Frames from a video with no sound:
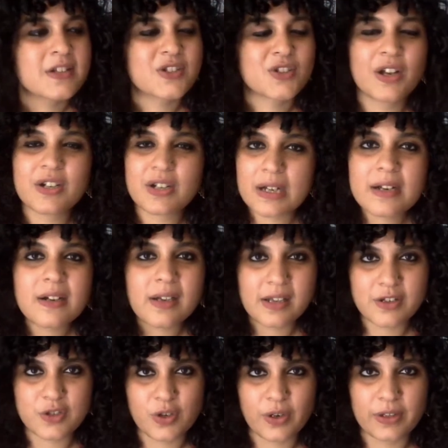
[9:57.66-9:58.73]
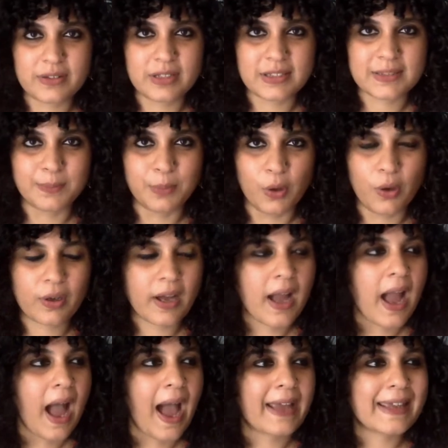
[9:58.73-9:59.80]
So I really enjoyed this book.
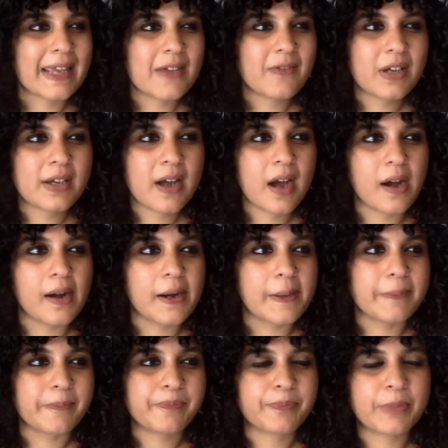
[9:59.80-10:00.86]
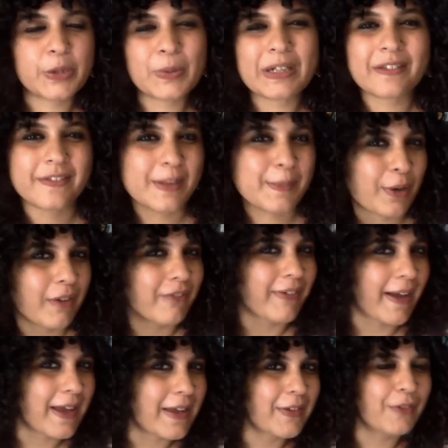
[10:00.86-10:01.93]
I gave it between a 3.5
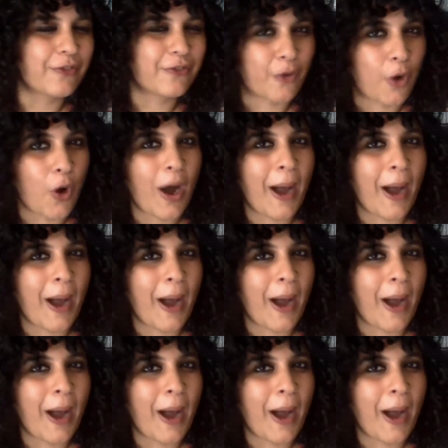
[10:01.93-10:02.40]
and 4.